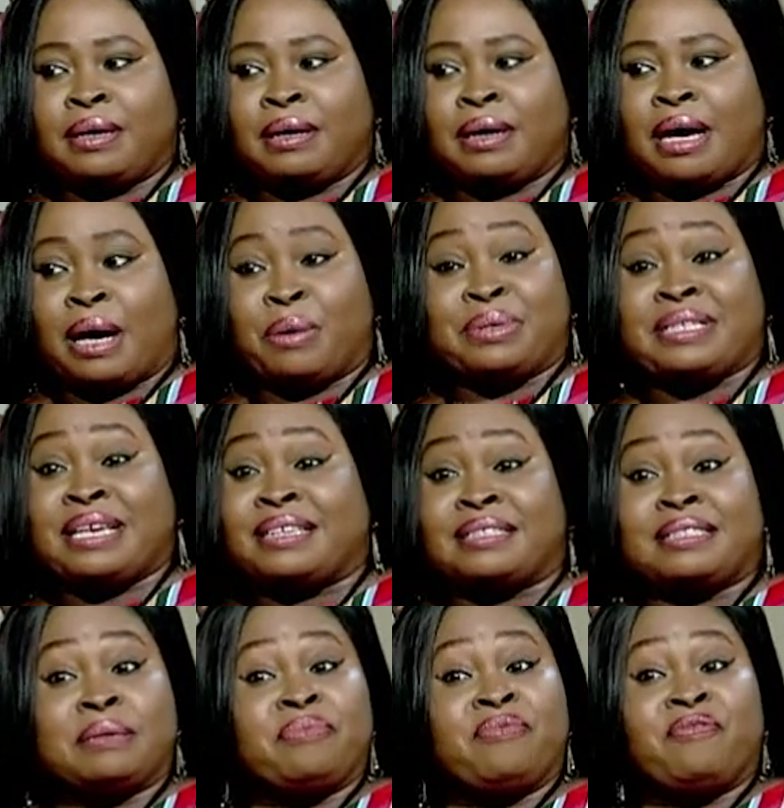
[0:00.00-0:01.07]
I would say, is
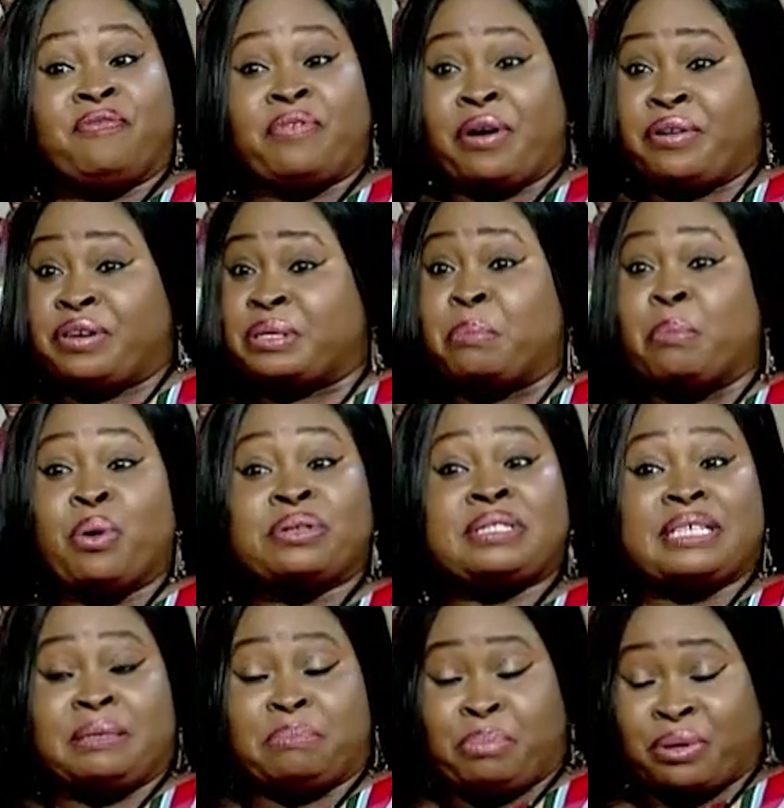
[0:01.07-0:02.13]
the most
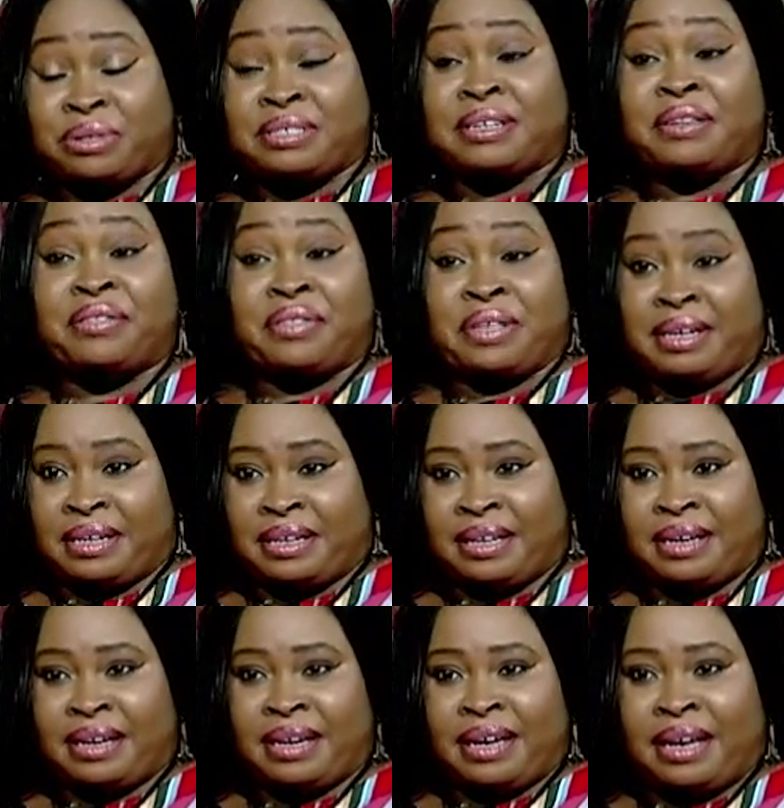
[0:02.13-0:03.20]
important thing
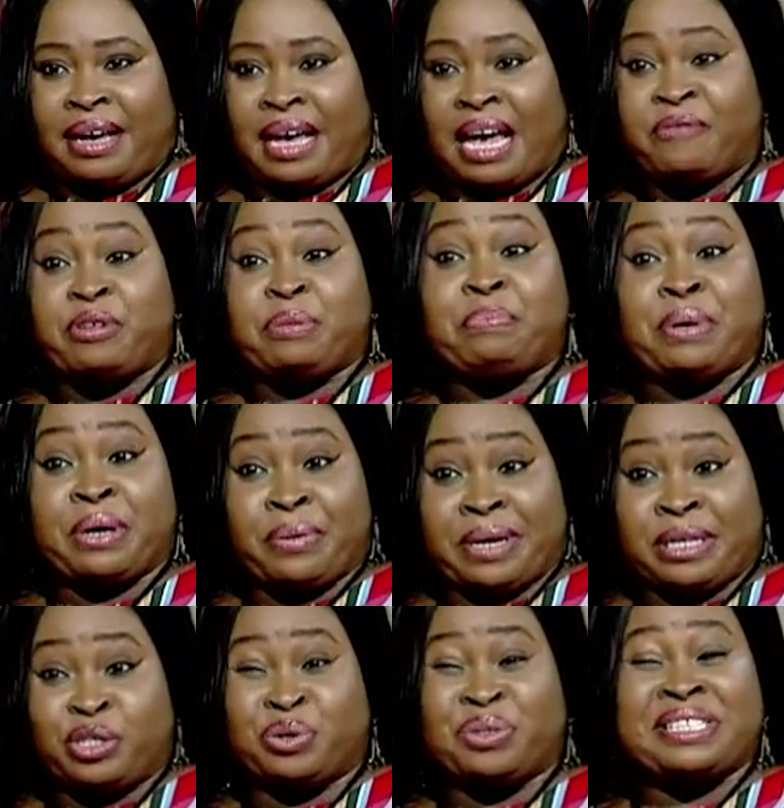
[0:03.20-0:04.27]
every parent
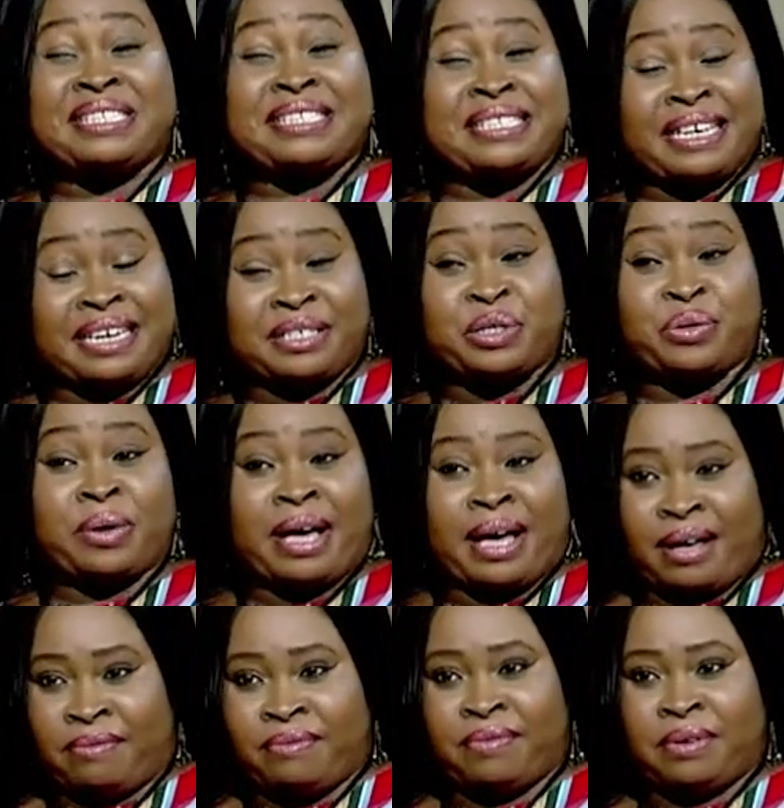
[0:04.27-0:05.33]
should seek to have
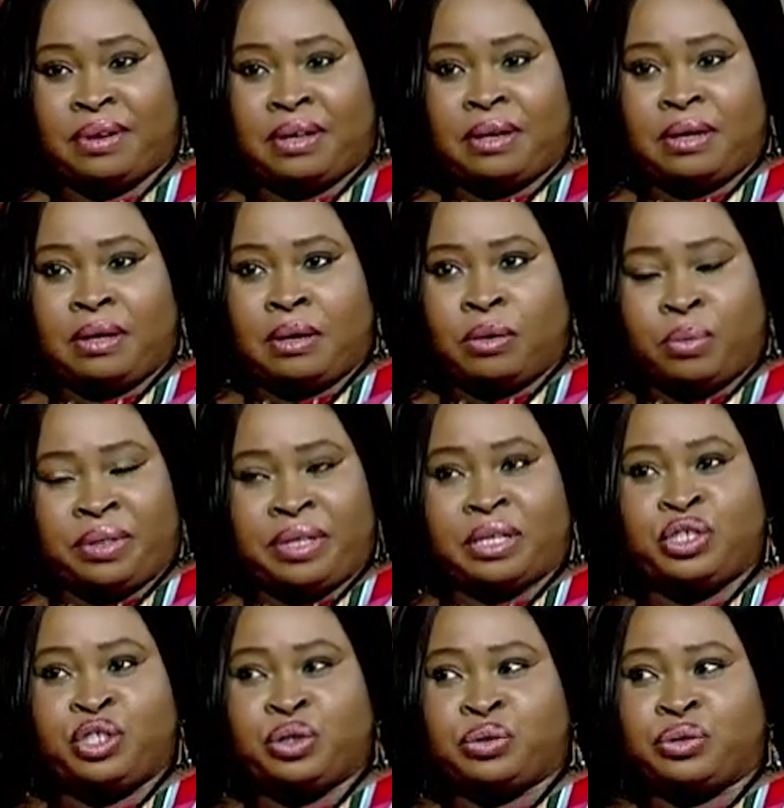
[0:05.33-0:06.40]
with their
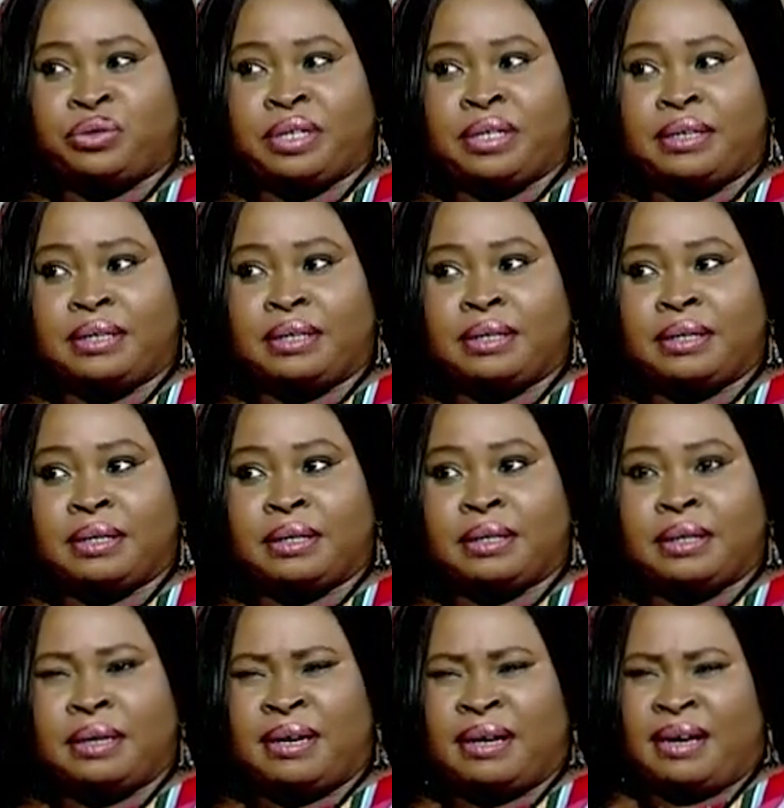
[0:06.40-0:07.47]
children.
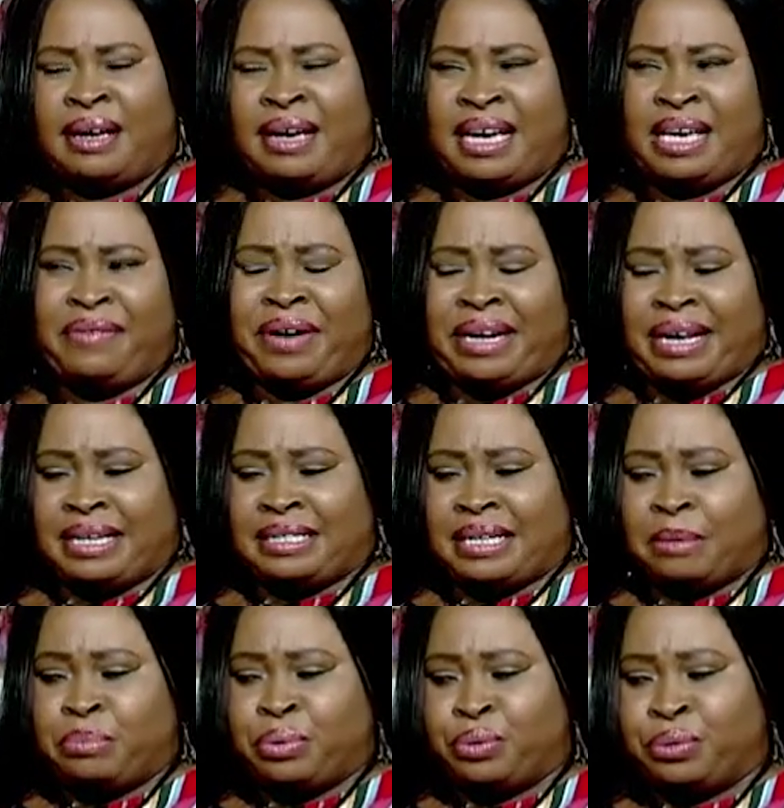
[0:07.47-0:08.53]
I'll give an
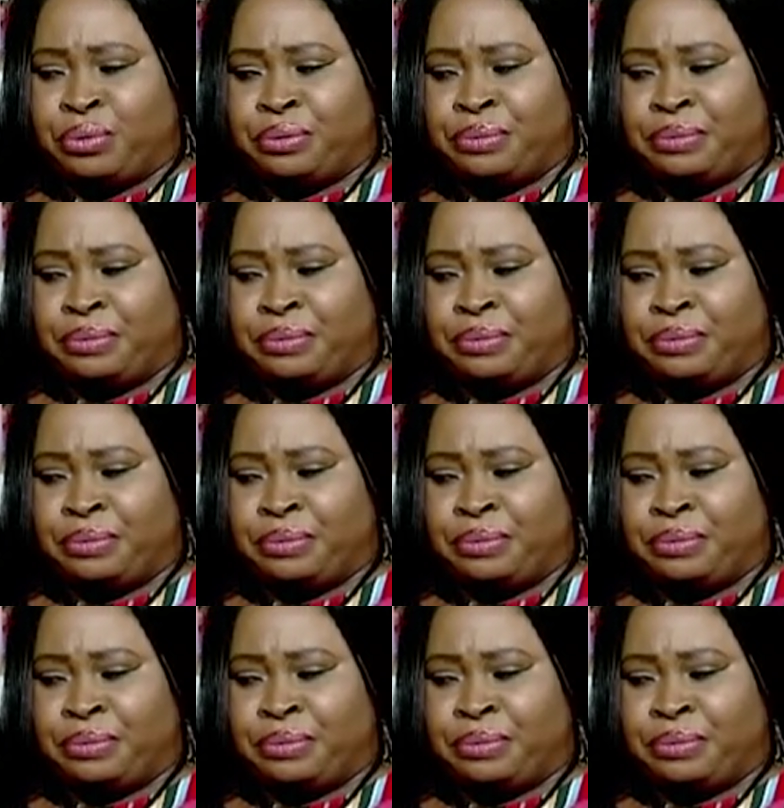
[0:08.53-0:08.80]
example.